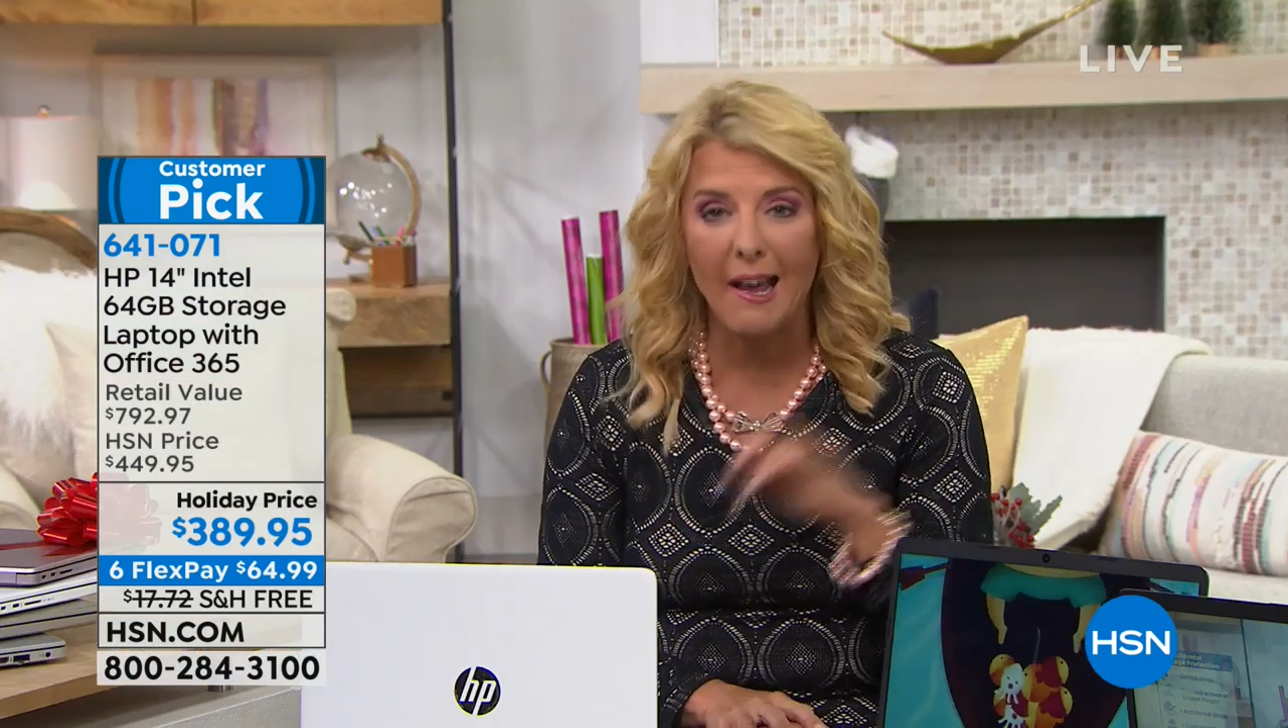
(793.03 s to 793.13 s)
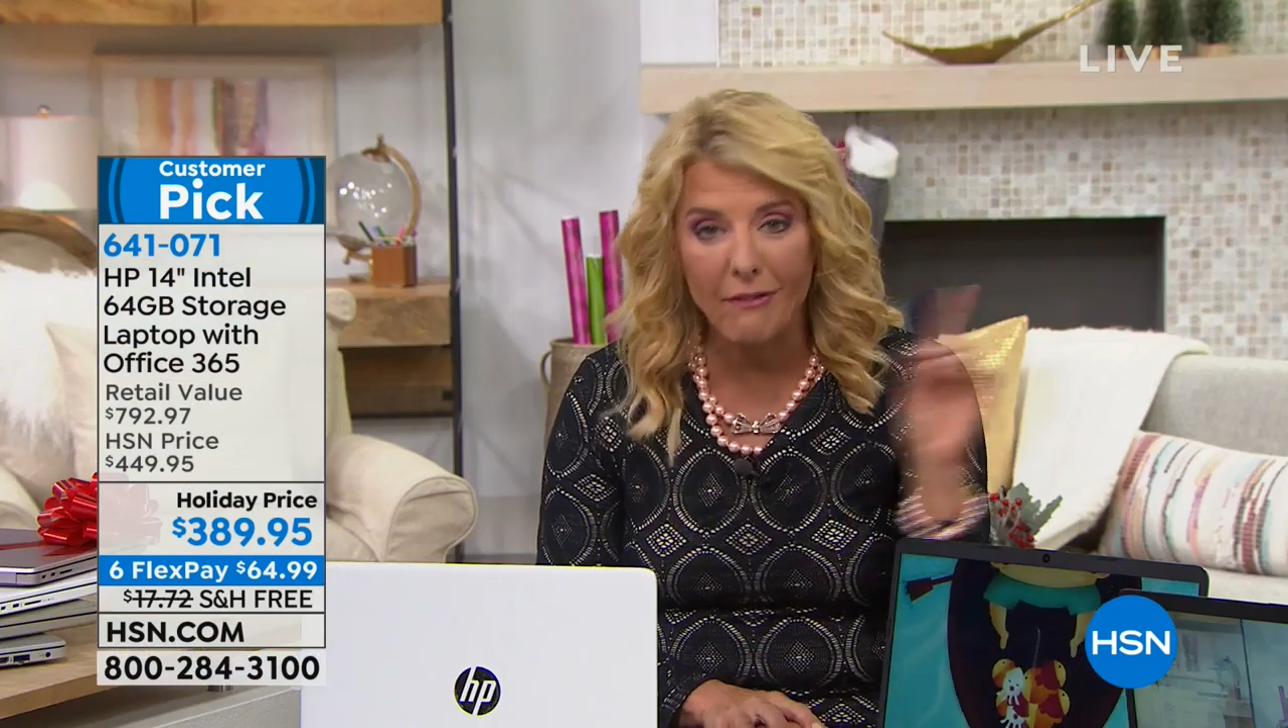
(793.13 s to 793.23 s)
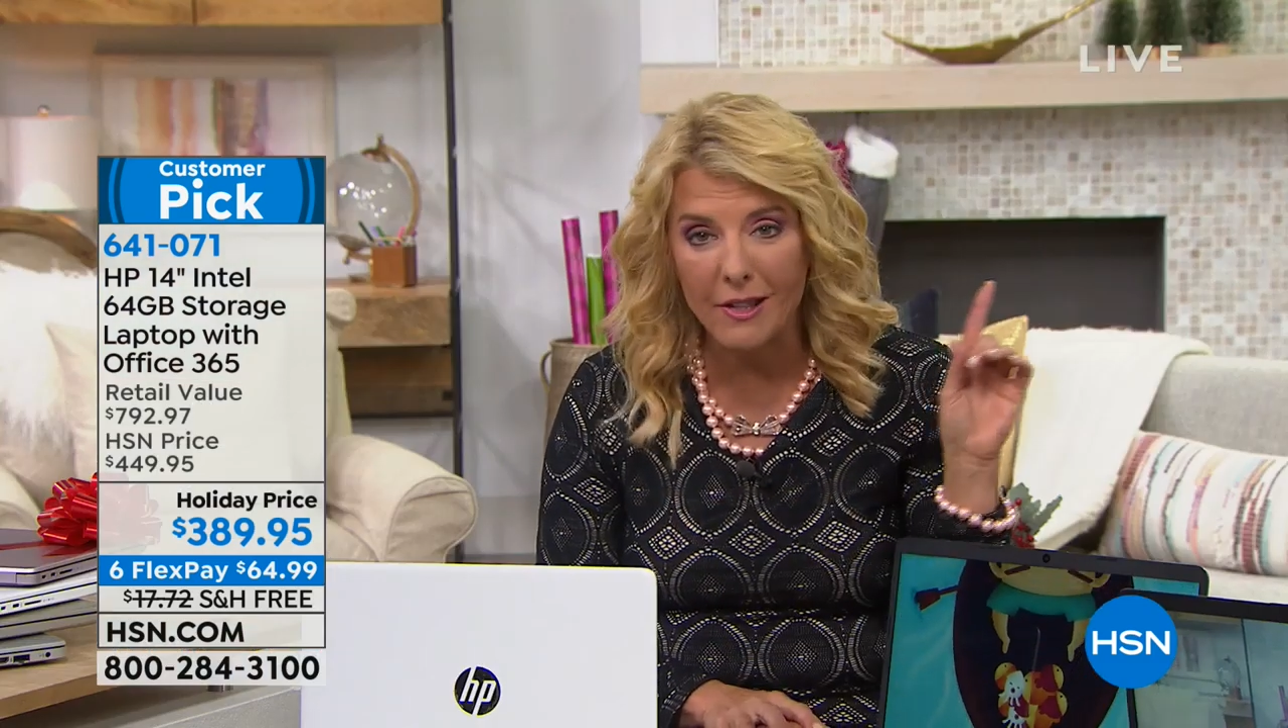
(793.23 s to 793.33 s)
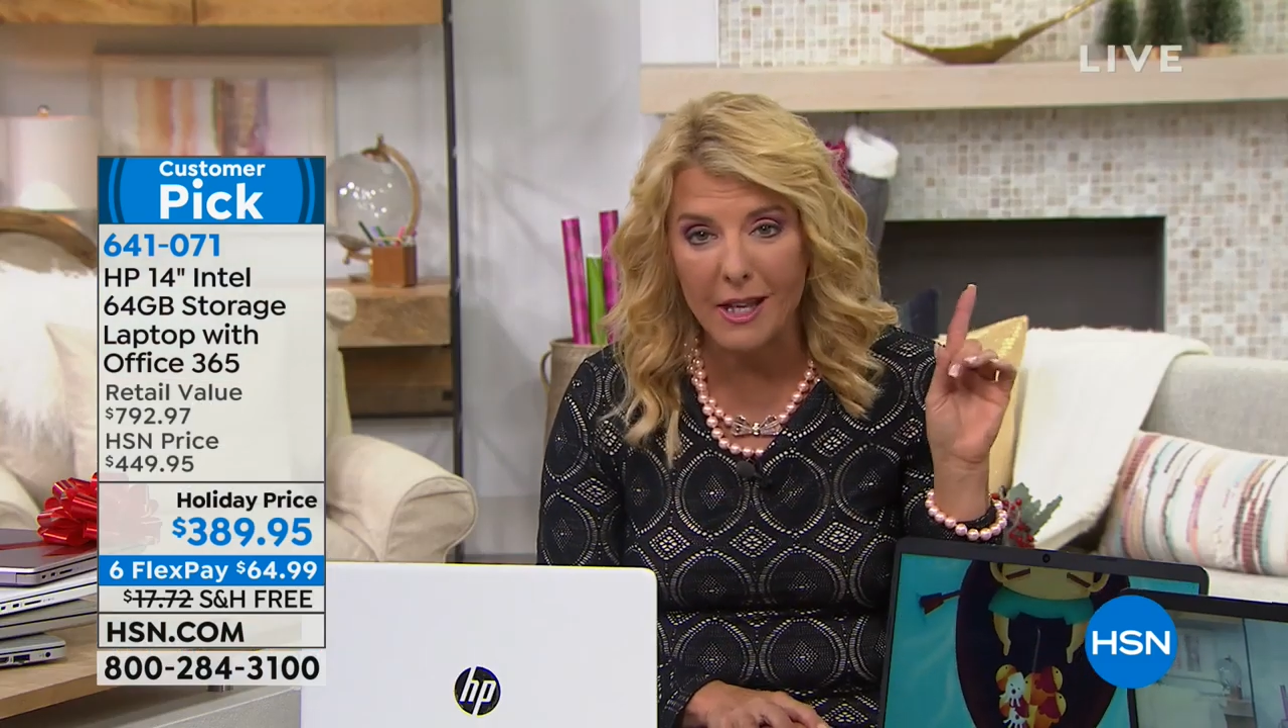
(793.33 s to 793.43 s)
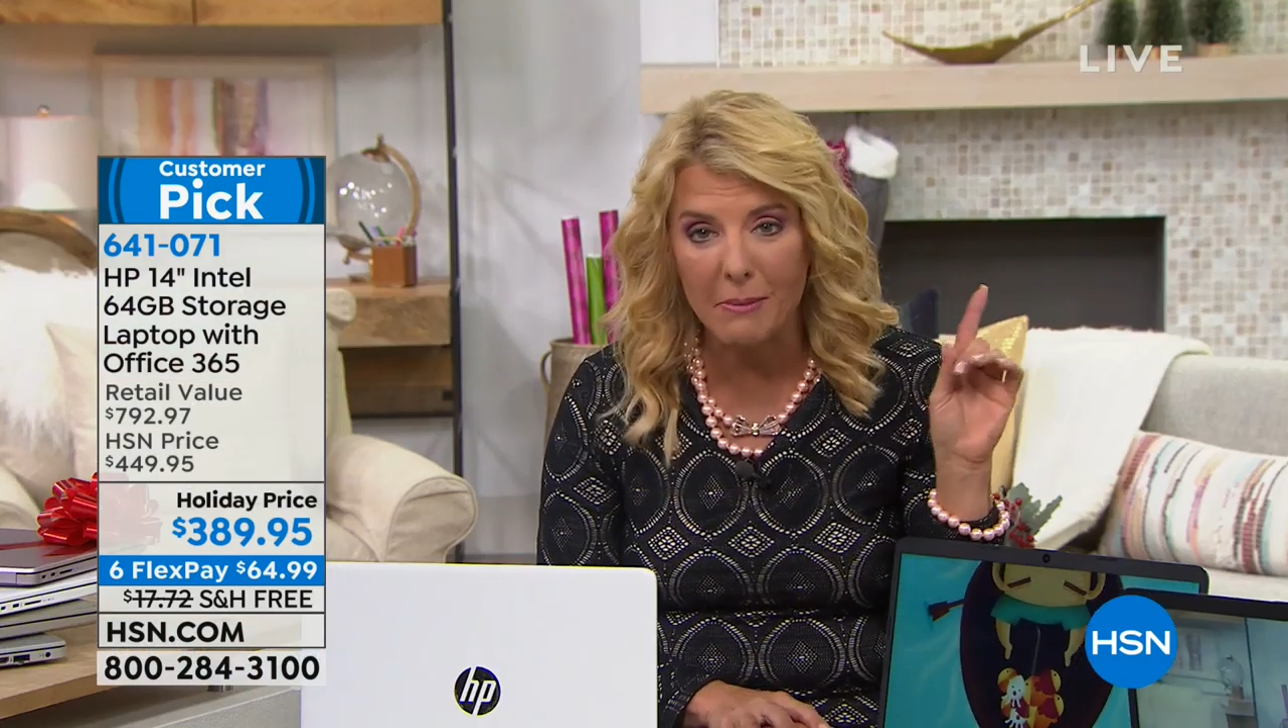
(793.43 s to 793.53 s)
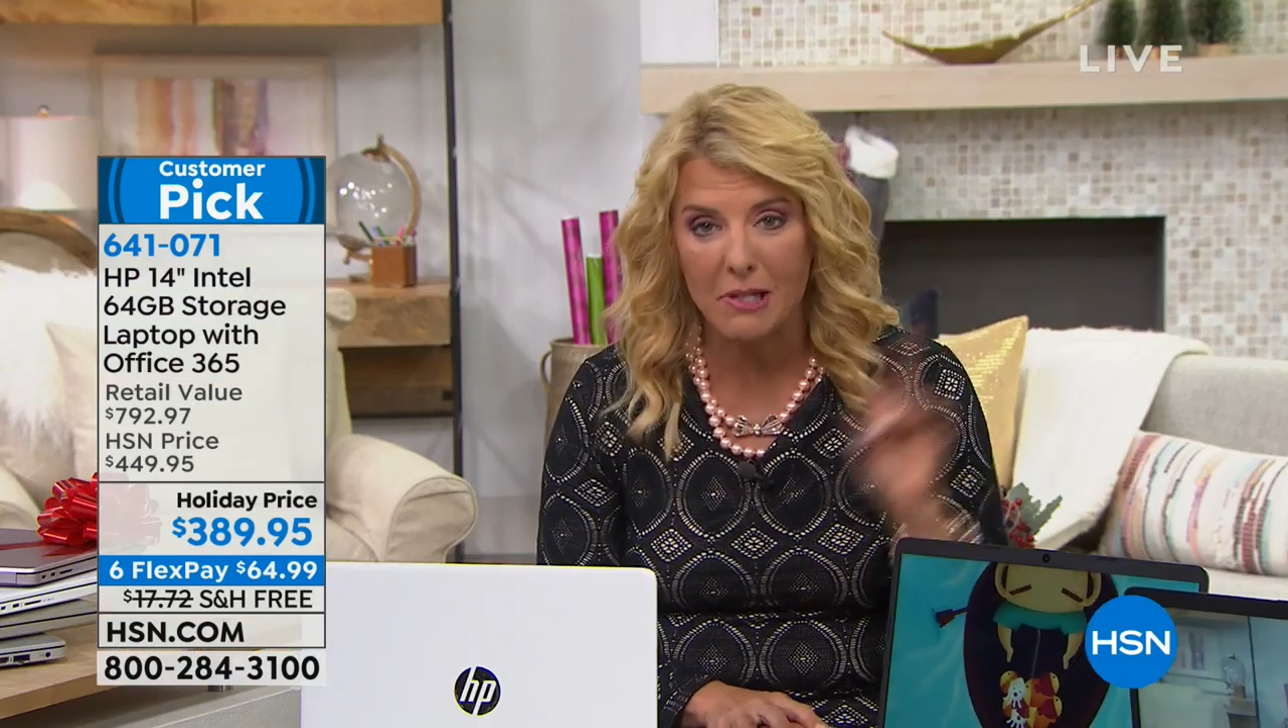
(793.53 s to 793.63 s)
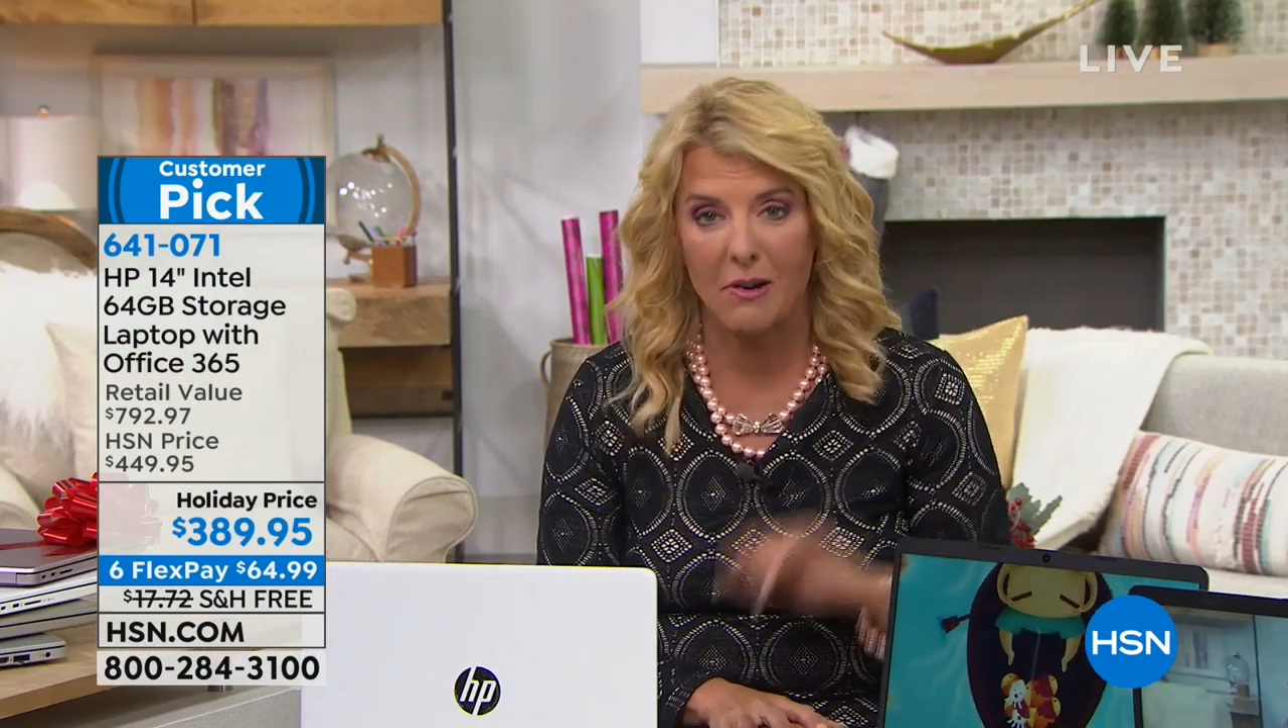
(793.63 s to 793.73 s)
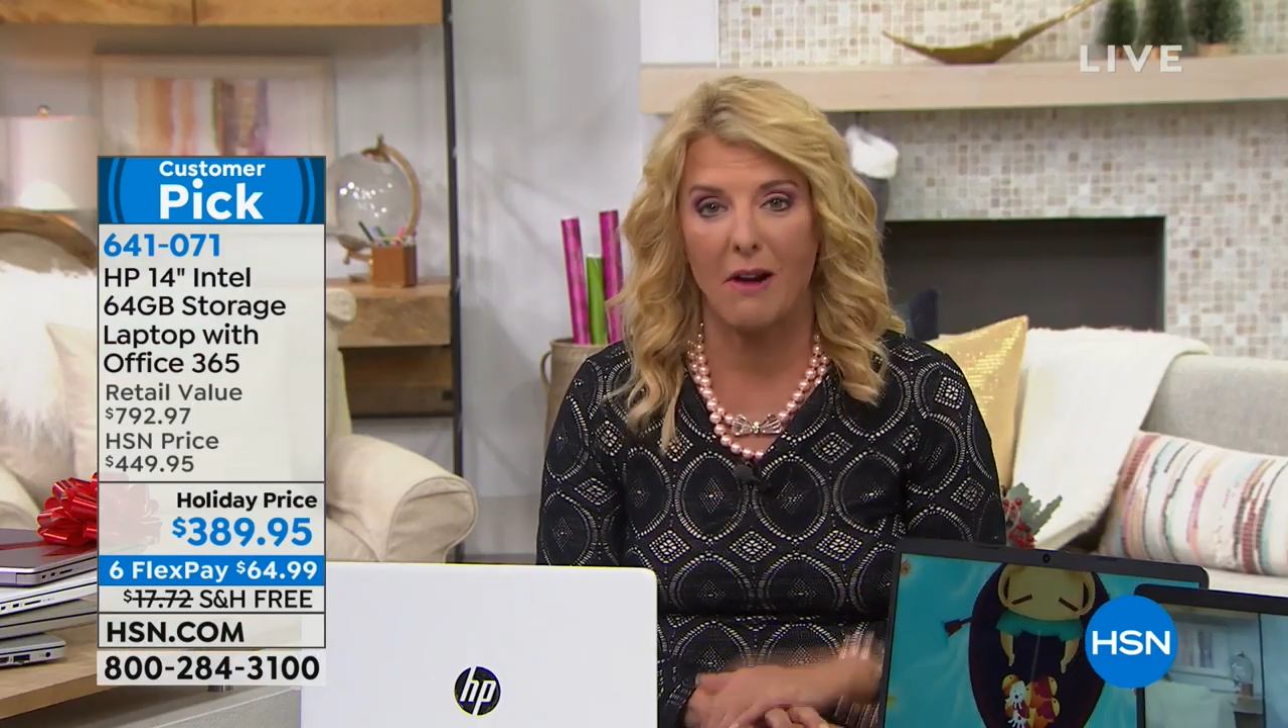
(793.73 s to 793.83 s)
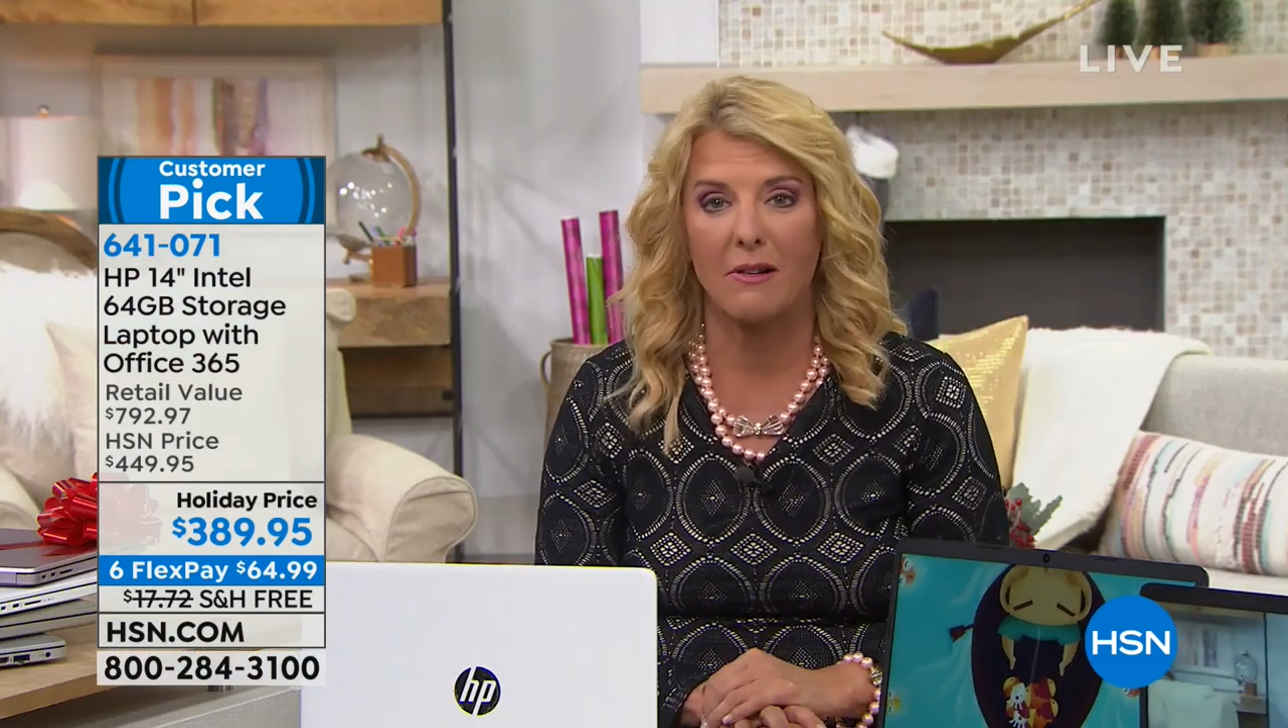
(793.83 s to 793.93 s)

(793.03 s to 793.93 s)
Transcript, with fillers: everything Mister